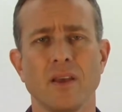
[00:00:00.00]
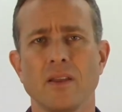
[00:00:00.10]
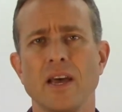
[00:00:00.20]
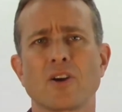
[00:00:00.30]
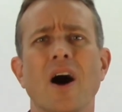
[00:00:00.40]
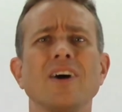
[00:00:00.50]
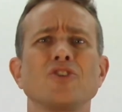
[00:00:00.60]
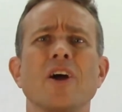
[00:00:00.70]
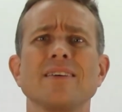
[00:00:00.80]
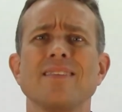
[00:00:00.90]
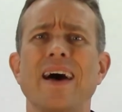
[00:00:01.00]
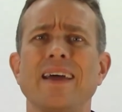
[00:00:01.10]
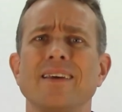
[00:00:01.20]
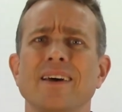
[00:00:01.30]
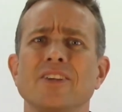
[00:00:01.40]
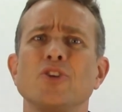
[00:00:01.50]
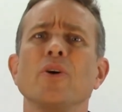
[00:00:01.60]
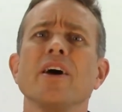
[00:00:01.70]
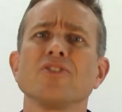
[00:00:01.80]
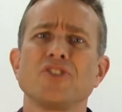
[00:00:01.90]
Now contrast that to
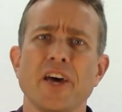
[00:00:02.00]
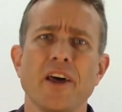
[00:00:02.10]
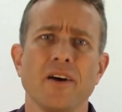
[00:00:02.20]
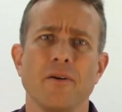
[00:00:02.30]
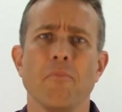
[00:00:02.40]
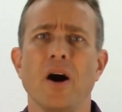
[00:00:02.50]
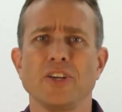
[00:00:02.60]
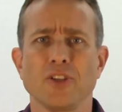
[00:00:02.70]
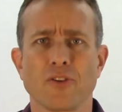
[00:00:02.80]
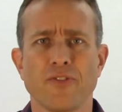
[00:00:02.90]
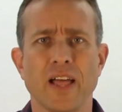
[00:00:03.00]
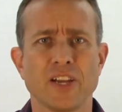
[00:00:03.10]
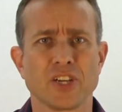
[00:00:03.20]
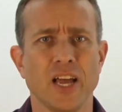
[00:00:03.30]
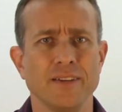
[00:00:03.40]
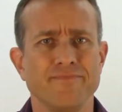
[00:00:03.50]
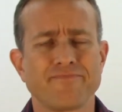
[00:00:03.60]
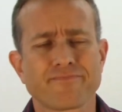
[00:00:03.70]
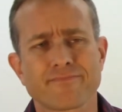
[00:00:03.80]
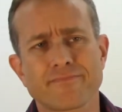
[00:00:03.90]
an Elzetta modular flashlight.
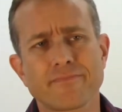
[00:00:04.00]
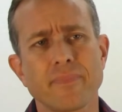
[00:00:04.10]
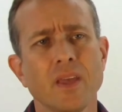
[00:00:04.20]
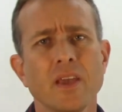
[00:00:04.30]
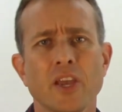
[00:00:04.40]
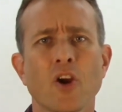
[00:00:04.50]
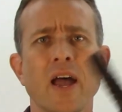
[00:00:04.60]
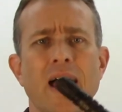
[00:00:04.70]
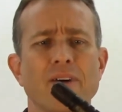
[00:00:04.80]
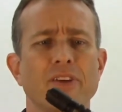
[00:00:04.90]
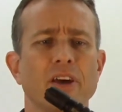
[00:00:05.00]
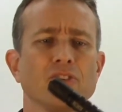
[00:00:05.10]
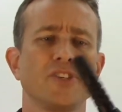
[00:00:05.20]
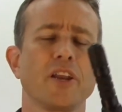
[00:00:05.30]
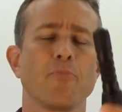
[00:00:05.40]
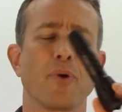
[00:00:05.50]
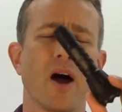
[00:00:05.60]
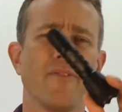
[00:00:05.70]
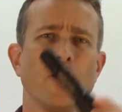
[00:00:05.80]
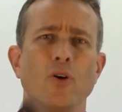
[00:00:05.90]
Here I have an Elzetta
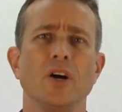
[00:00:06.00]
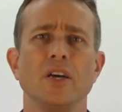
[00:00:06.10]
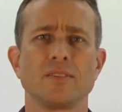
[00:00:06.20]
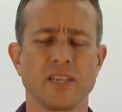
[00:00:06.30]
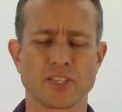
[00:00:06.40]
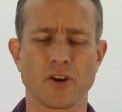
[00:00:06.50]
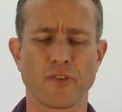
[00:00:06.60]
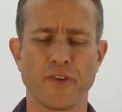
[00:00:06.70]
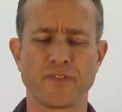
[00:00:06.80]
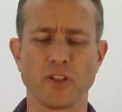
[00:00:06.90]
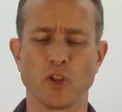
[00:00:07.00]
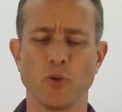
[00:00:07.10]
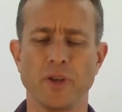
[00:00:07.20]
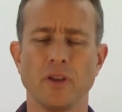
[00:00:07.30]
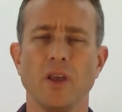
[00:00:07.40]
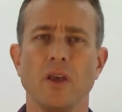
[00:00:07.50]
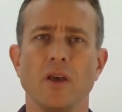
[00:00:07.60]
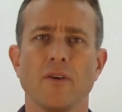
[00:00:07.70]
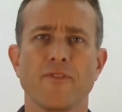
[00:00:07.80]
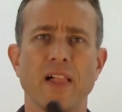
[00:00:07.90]
Bravo 650 lumen
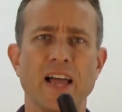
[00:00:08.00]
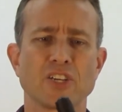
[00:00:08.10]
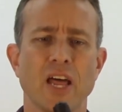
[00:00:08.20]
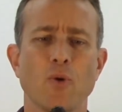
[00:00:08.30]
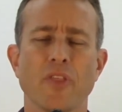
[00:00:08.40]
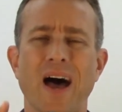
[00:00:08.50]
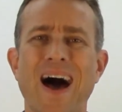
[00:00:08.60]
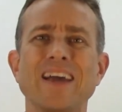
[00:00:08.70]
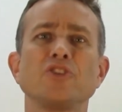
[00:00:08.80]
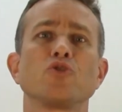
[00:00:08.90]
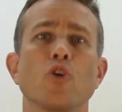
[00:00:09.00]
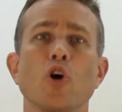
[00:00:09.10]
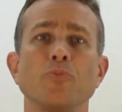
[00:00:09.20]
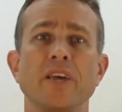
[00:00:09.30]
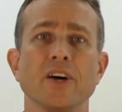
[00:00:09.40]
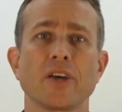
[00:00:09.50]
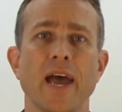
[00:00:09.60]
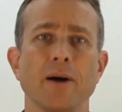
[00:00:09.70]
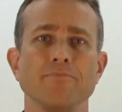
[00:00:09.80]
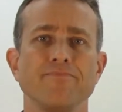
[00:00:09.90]
flashlight with a high strobe tail cap.